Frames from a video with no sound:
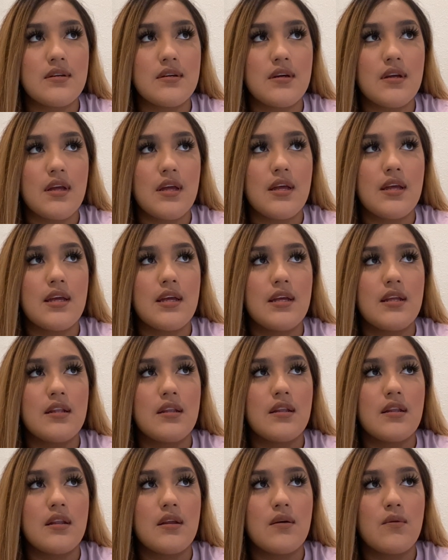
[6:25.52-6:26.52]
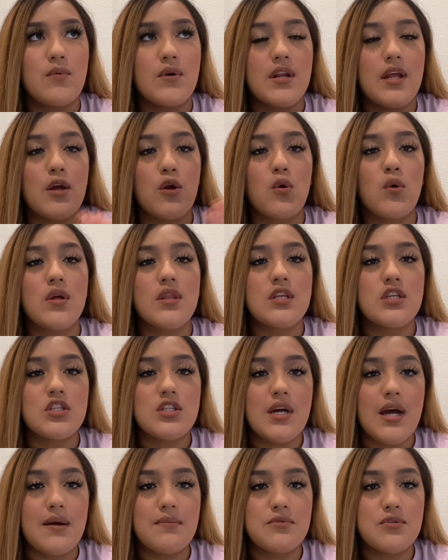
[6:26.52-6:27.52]
and when I go in the
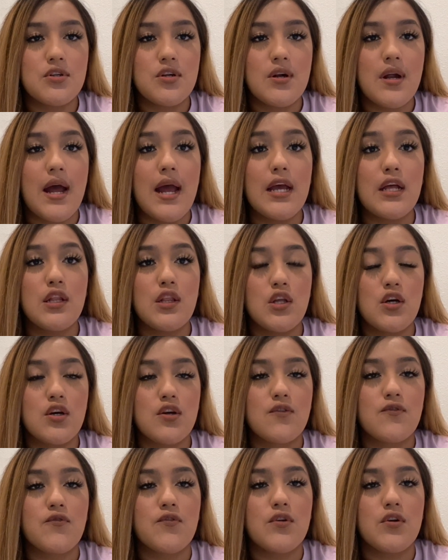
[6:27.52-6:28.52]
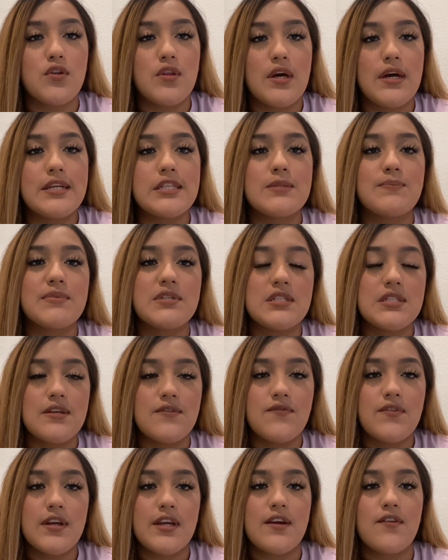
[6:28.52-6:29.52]
chapter, I look for that
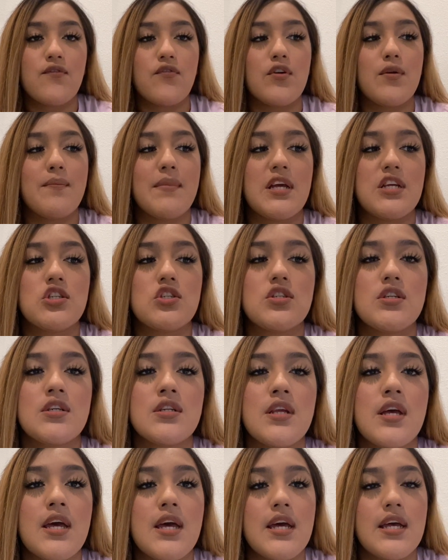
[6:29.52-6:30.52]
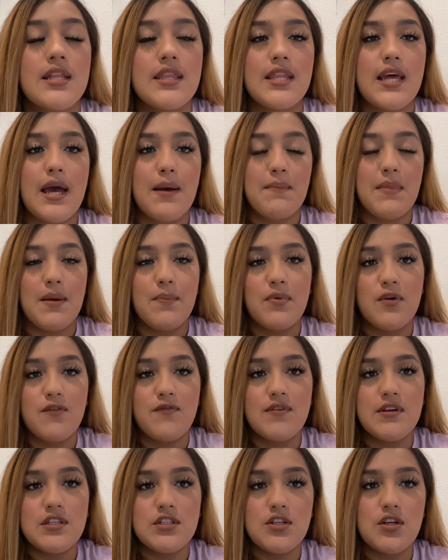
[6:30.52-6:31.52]
specific information that my
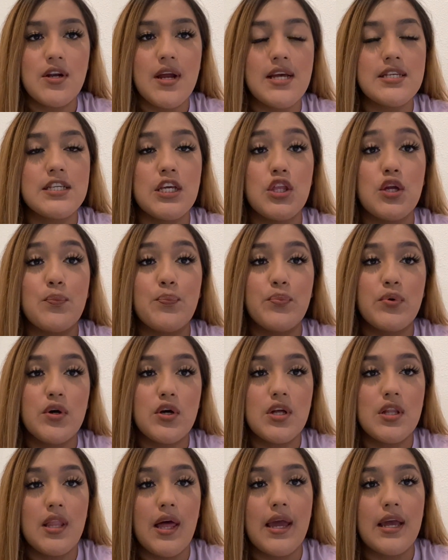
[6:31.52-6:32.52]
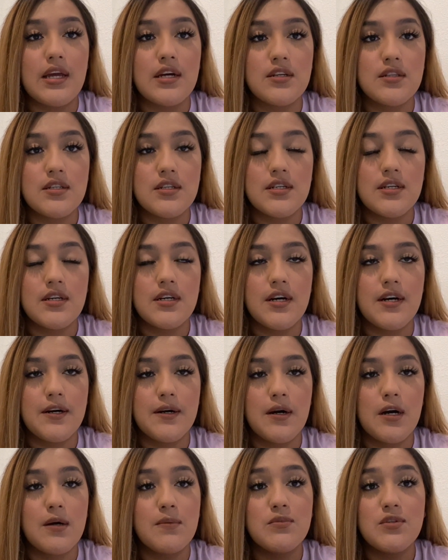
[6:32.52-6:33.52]
professor has either put like on the
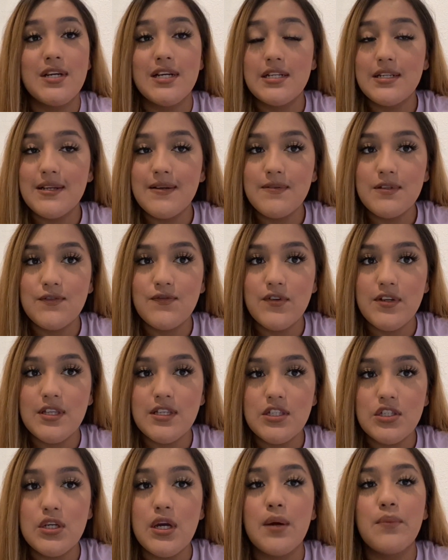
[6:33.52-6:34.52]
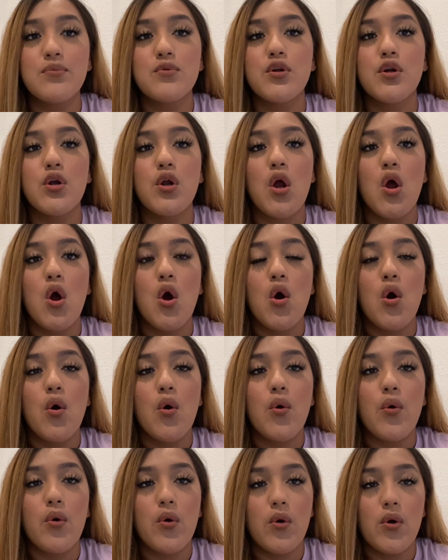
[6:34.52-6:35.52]
objectives for this chapter
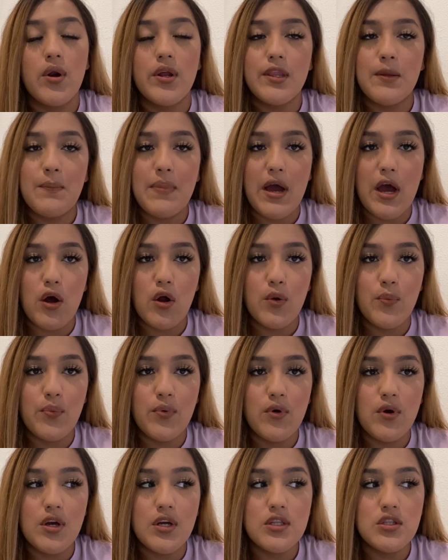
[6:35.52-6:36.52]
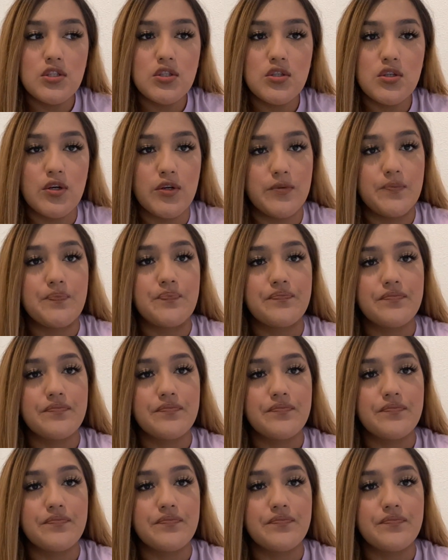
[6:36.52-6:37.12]
or in the PowerPoint. So